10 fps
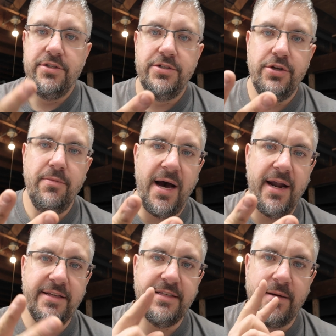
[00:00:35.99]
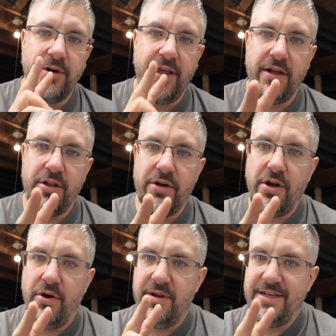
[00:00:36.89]
two bodies that I'm going to get clear
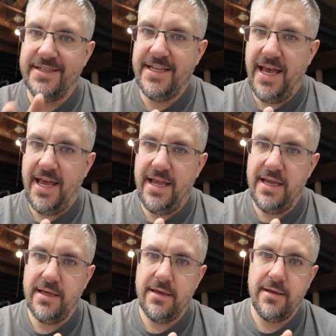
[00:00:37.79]
coated today,